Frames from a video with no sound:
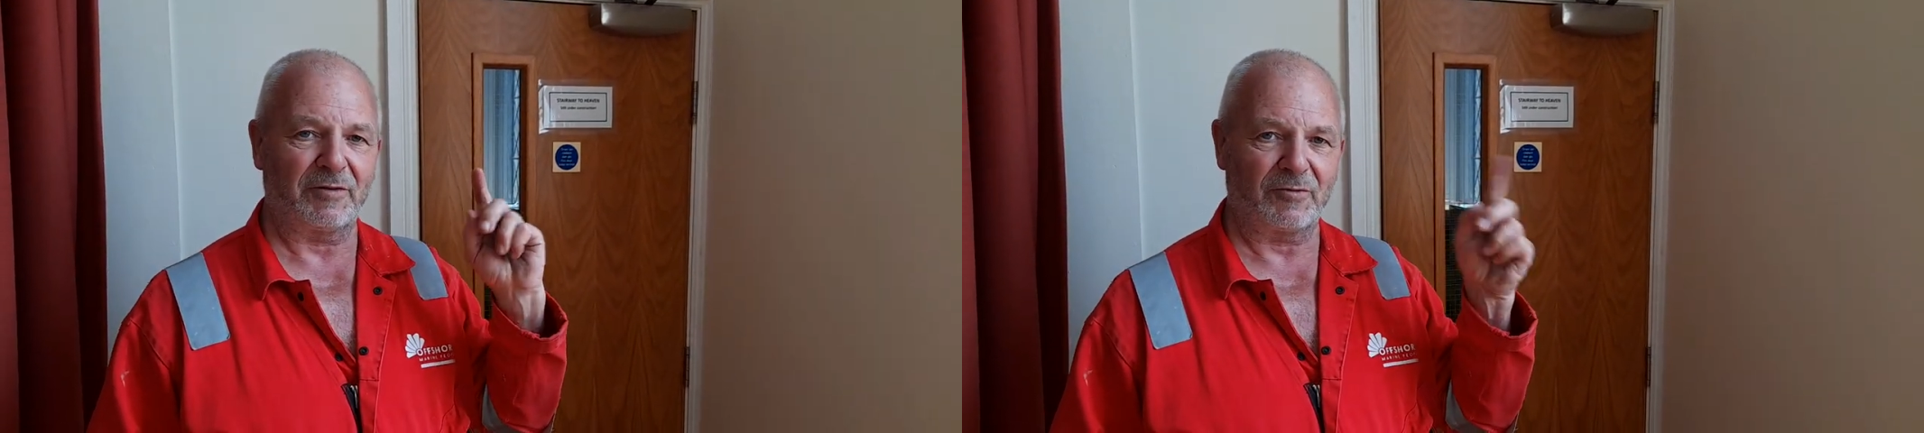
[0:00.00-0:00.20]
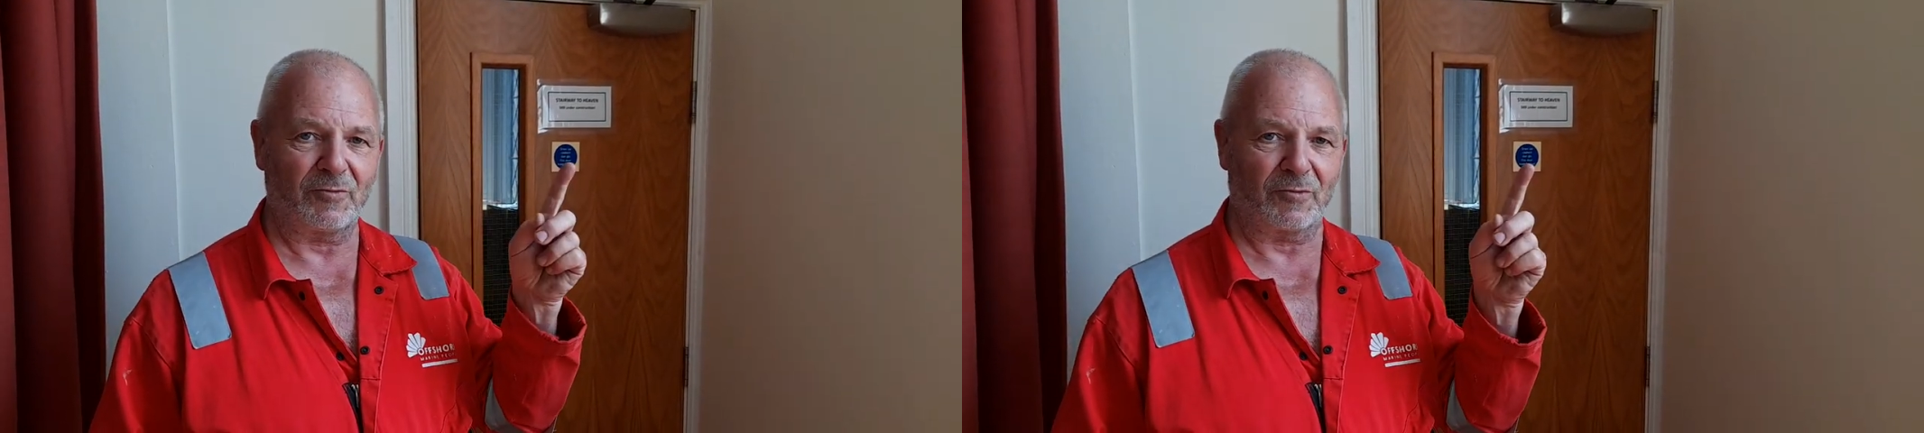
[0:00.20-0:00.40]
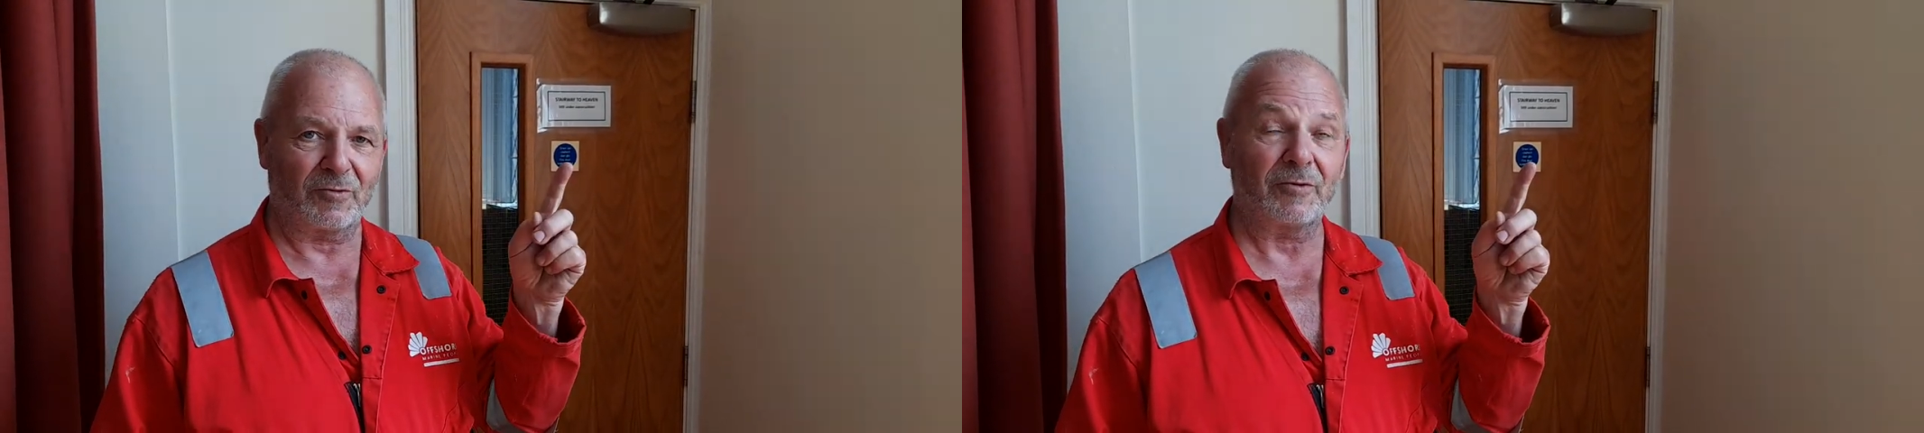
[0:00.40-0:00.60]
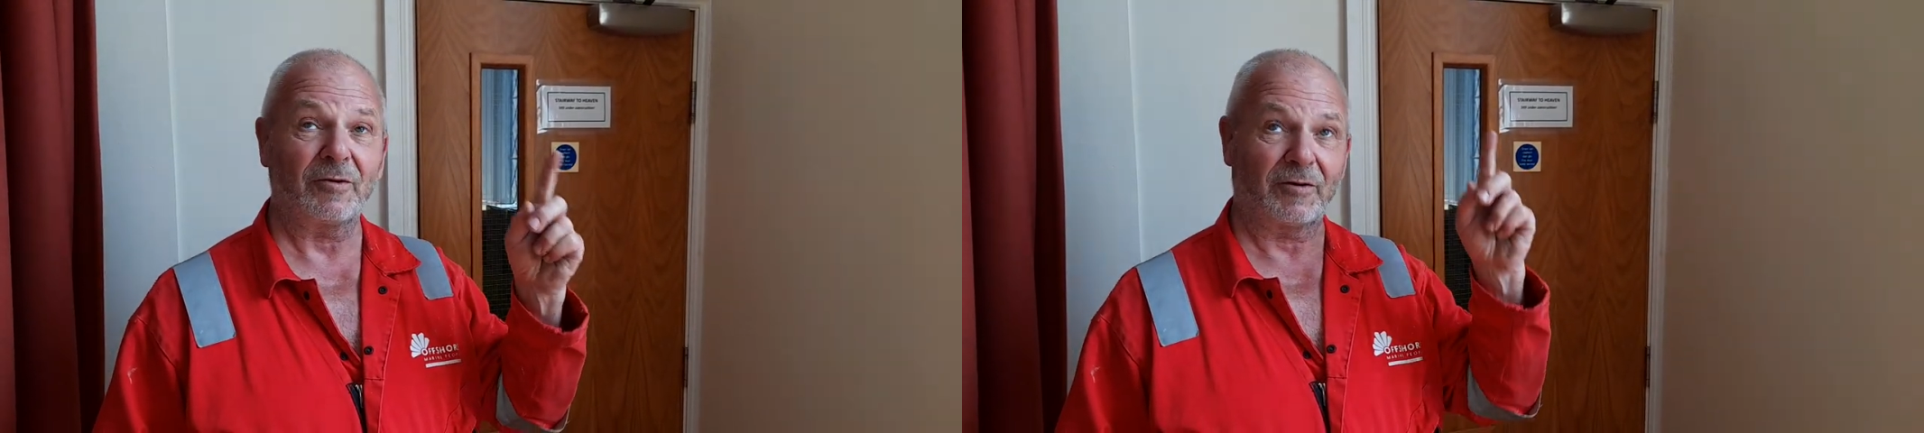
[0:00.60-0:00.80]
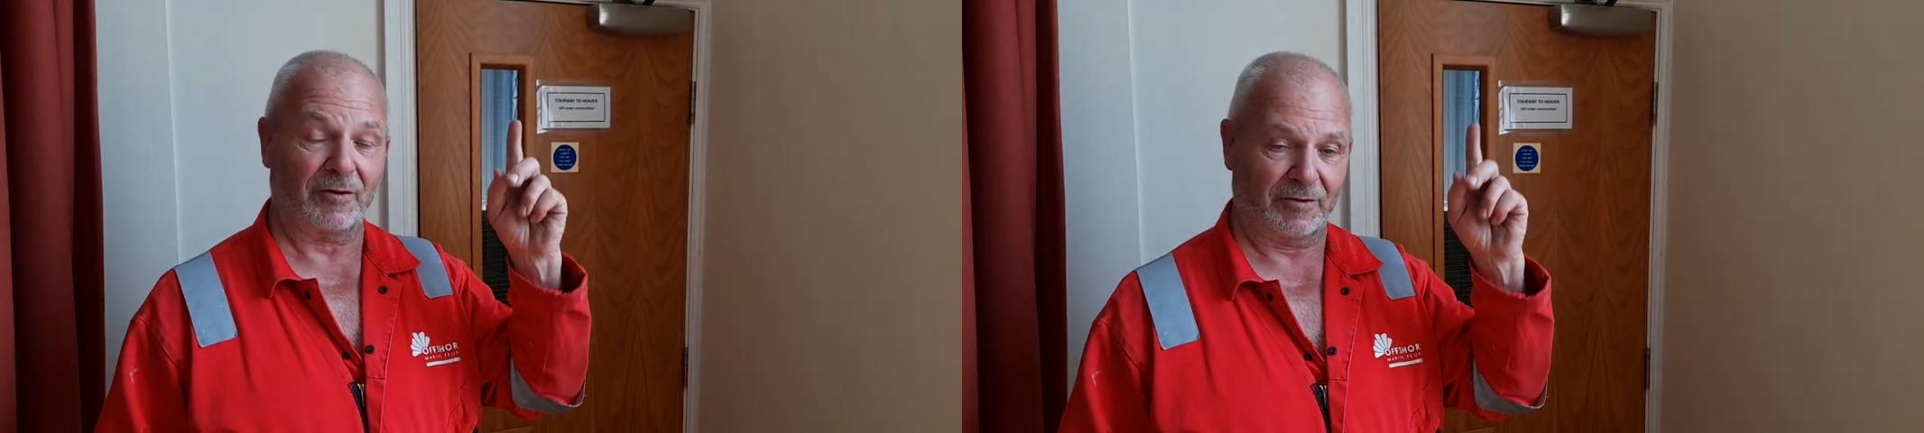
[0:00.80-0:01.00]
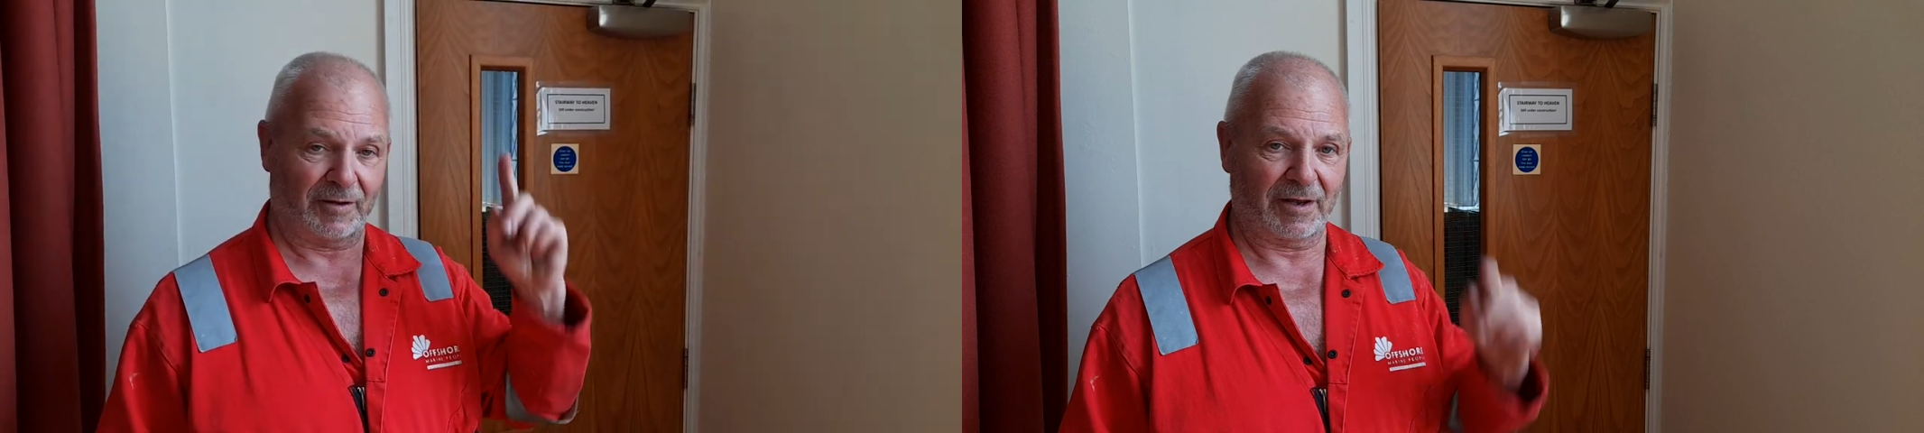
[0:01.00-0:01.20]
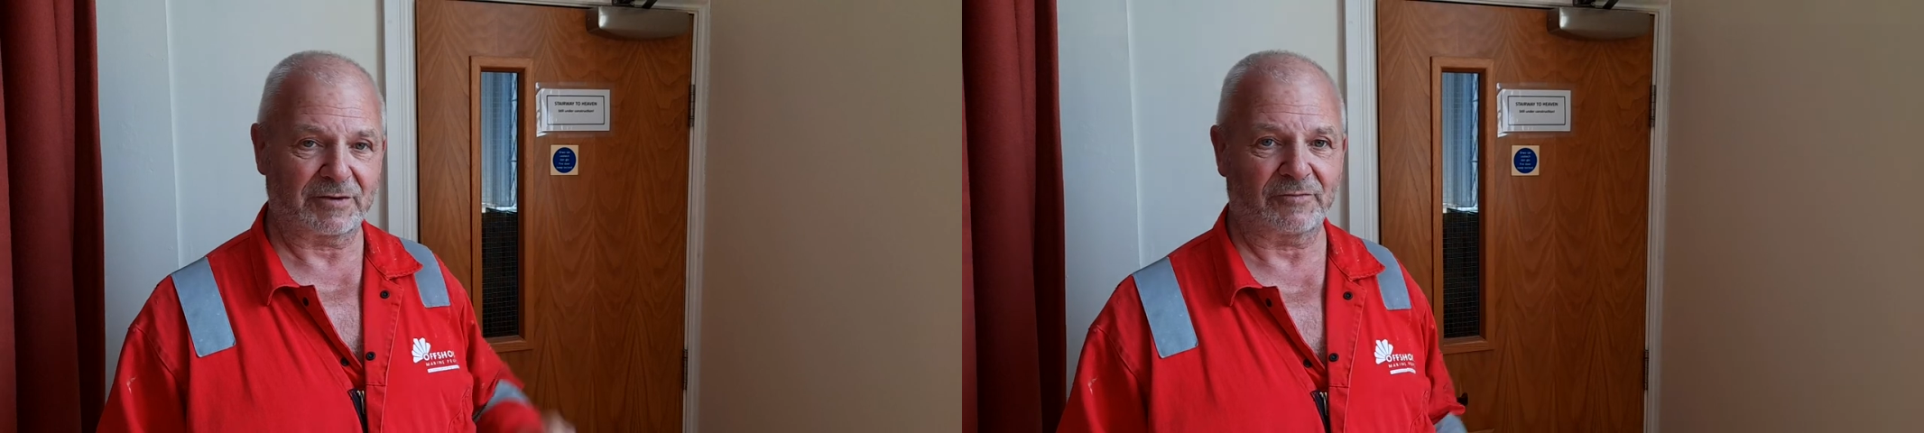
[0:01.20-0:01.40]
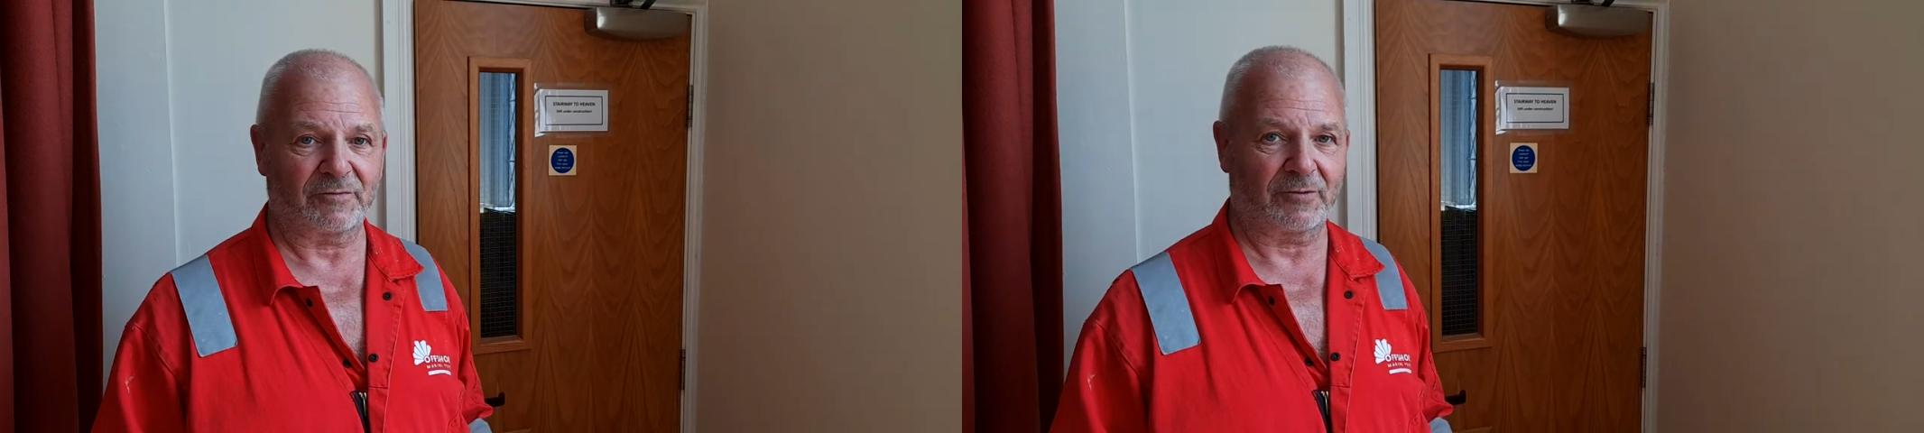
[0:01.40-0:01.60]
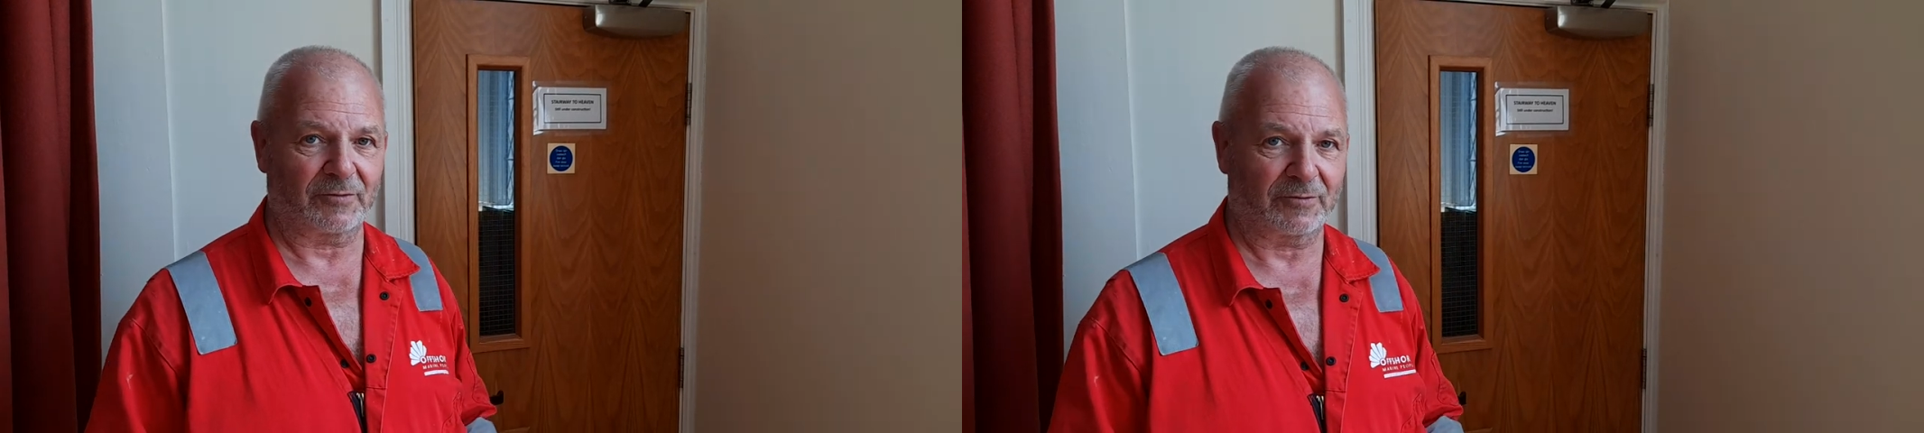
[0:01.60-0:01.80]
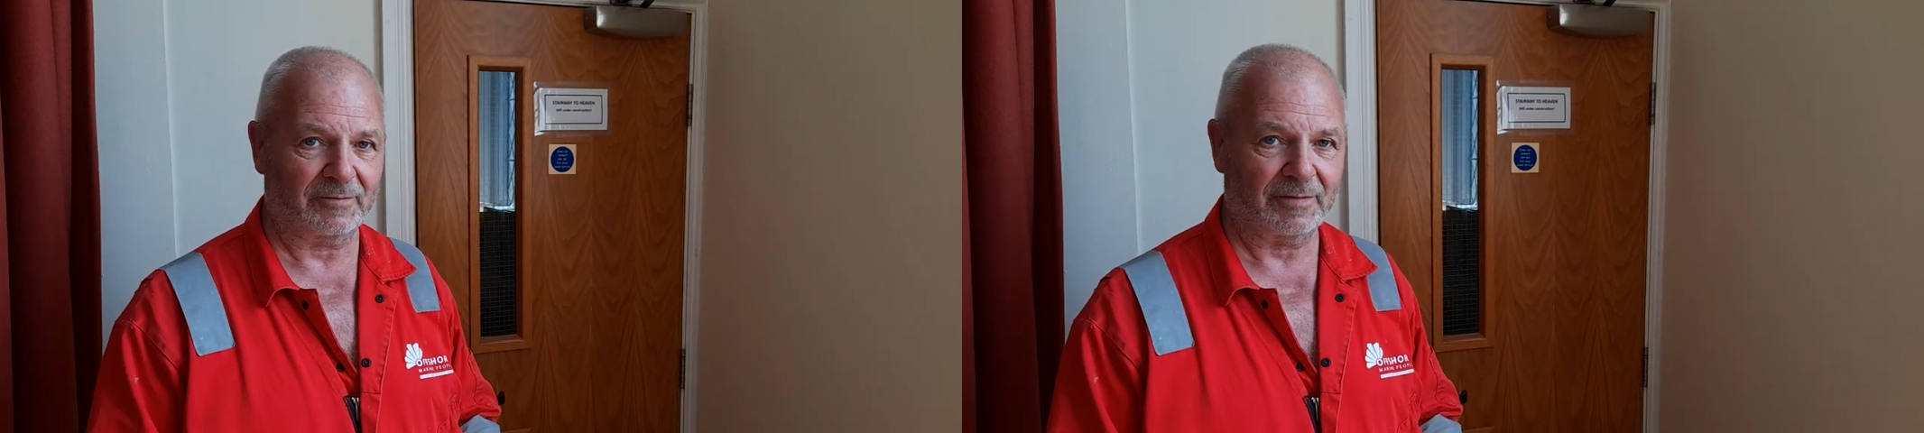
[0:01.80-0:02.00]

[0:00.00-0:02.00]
door on the next floor.